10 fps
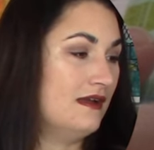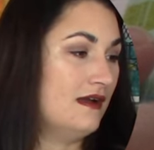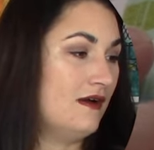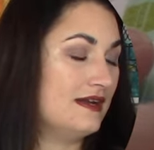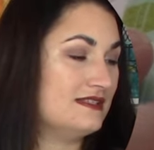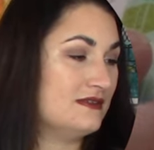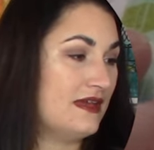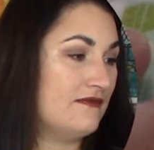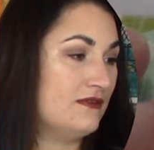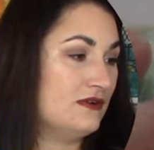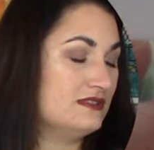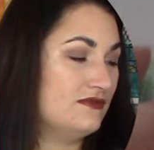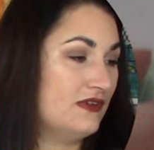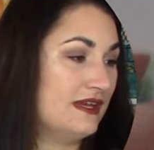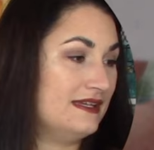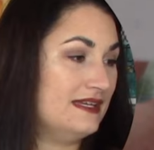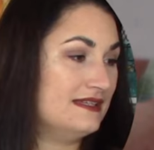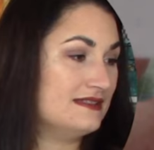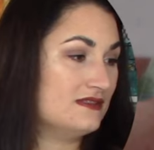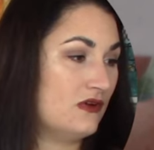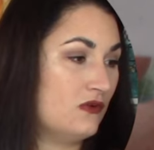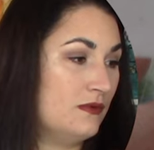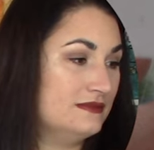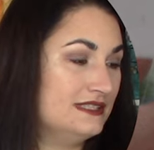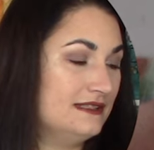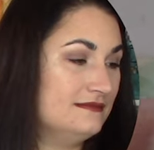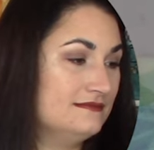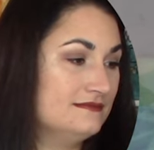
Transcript: All right, so that first flying geese is all quilted.